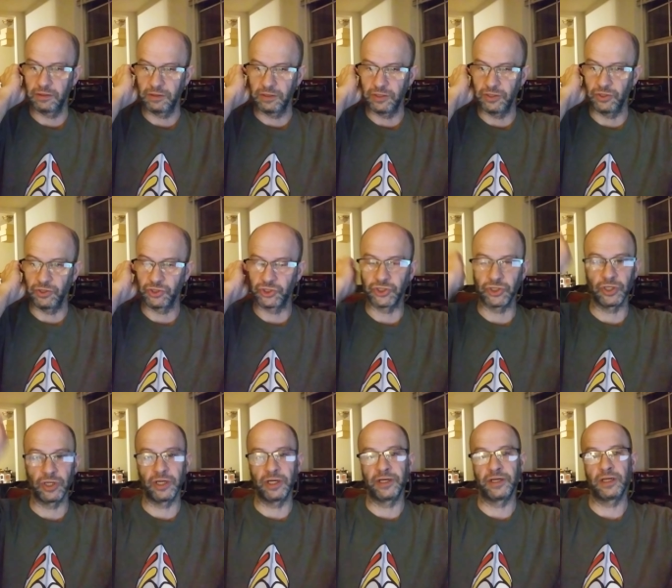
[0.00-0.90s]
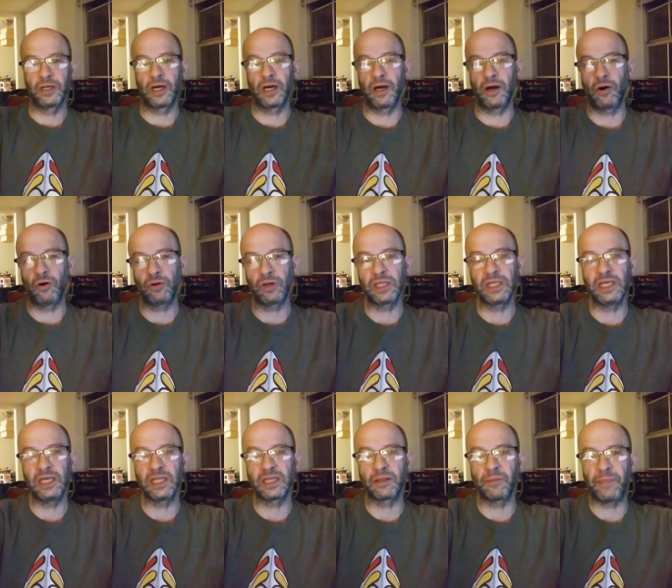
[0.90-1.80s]
you should uh, only
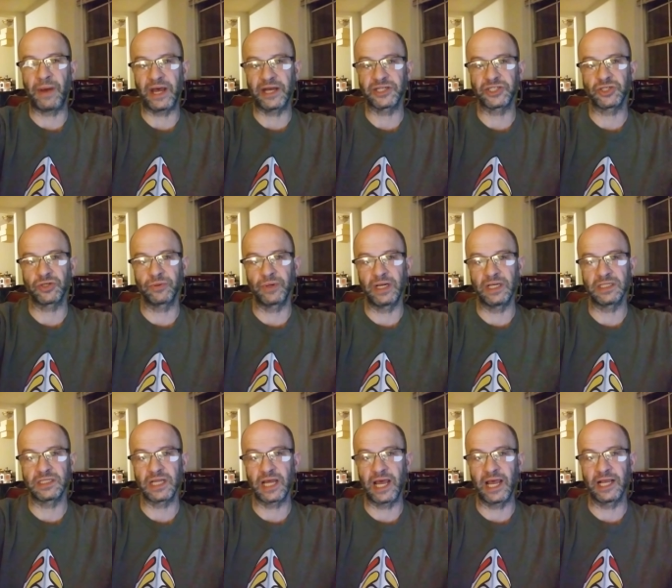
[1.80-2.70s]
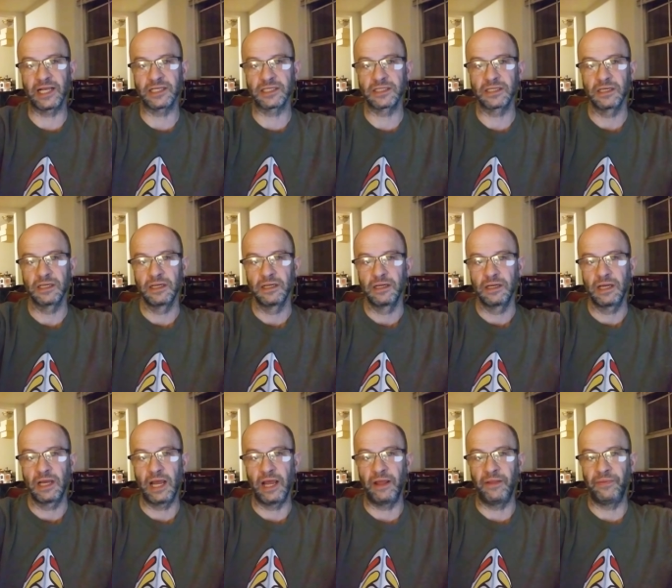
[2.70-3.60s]
eat the pasture raised eggs,
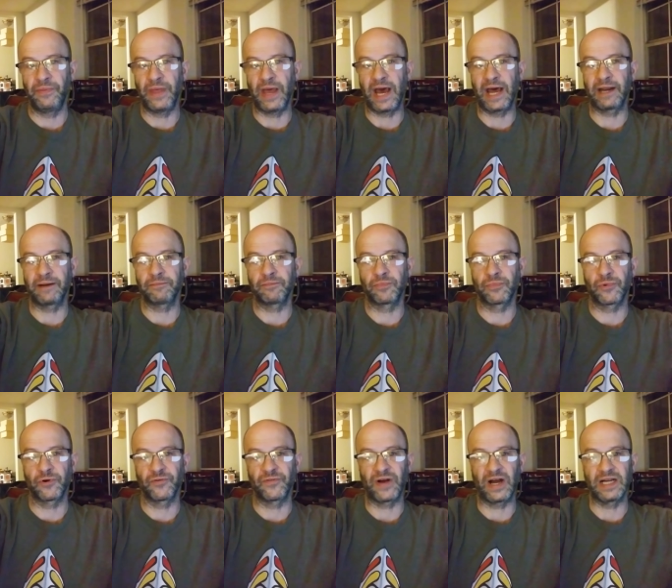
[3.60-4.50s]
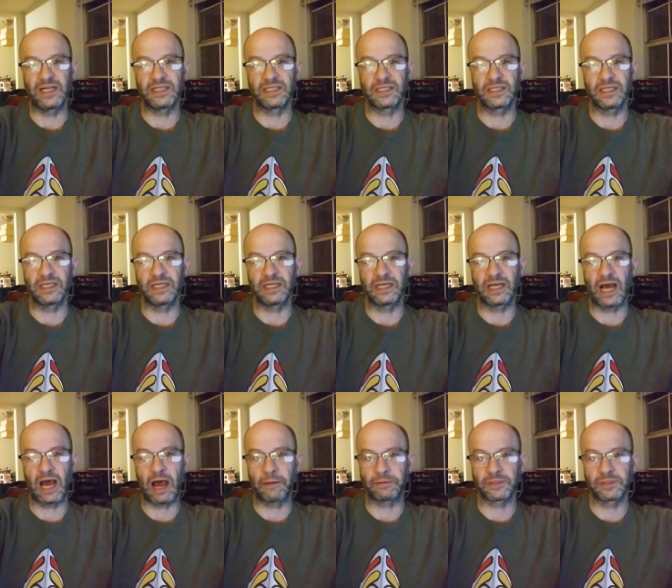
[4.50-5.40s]
and that provides the
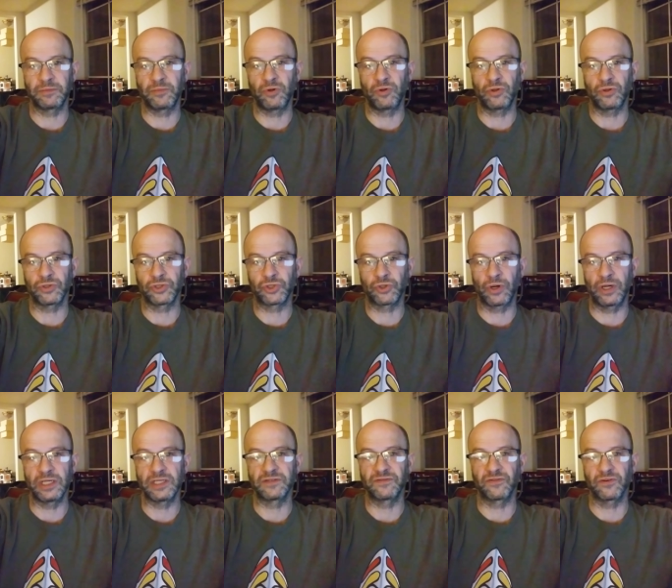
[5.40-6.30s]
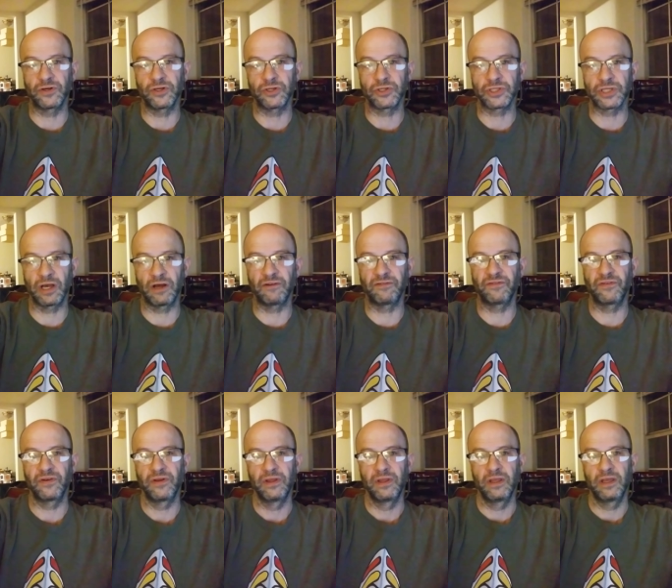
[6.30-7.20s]
optimal choice for yourself
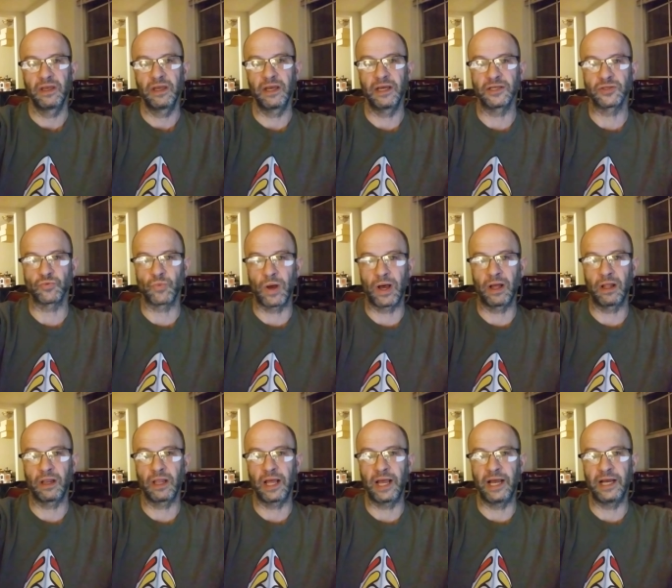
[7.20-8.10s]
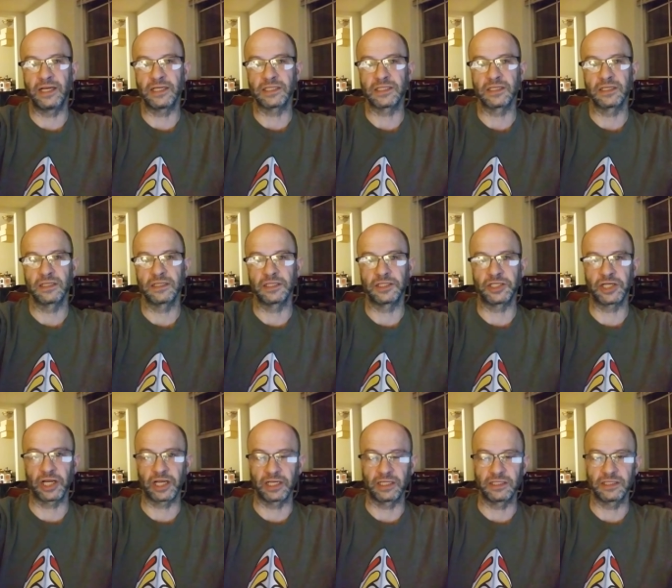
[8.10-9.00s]
as well as the
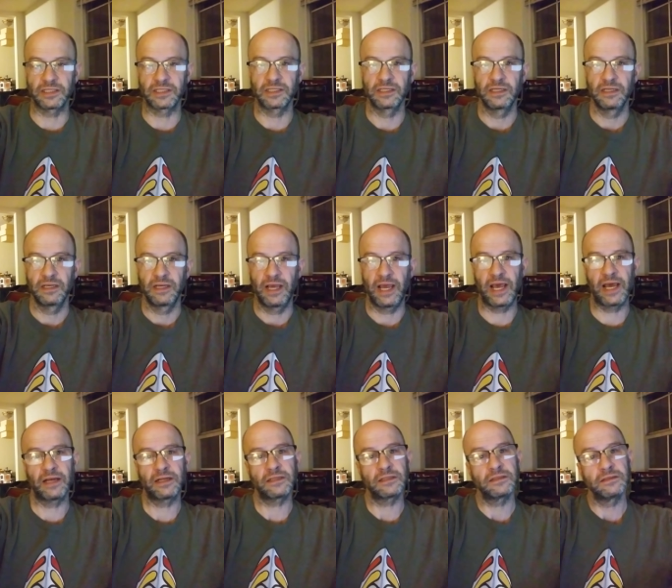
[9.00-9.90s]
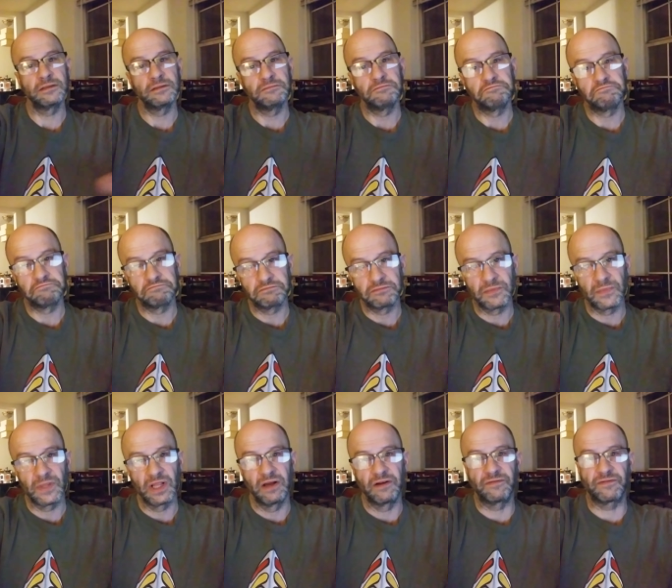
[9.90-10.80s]
chickens. And
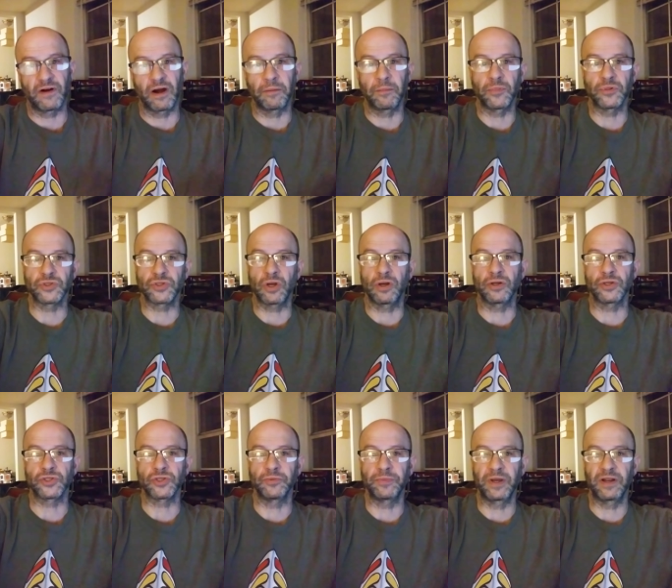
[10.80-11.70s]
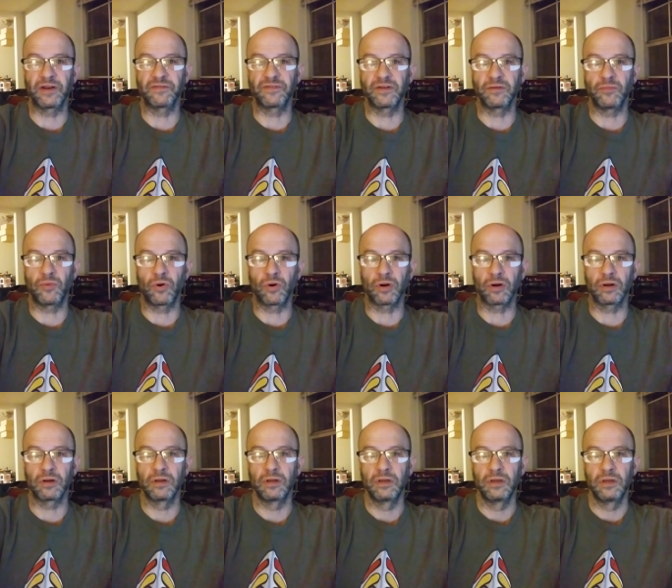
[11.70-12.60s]
farmers also benefit more
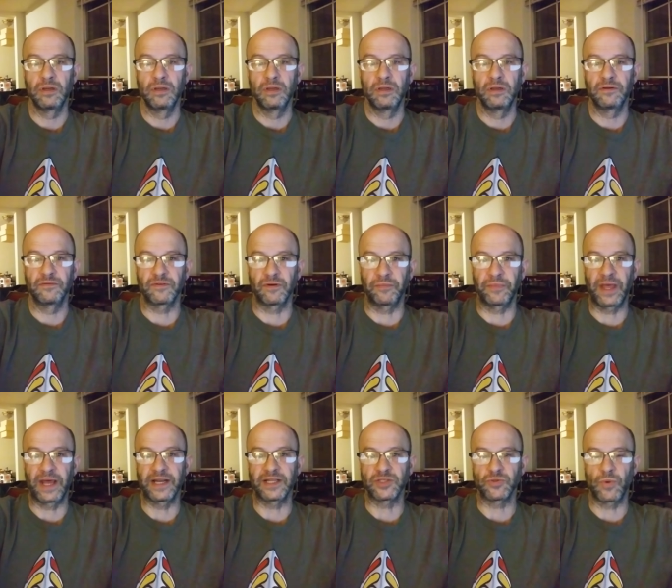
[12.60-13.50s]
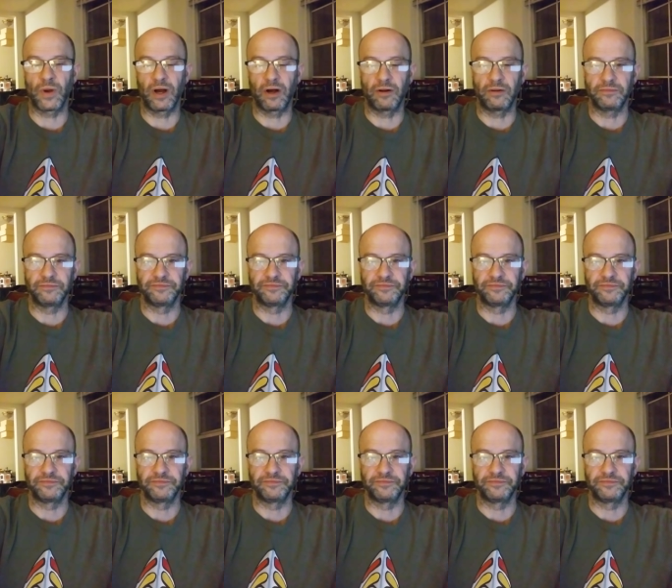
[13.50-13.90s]
from that as well.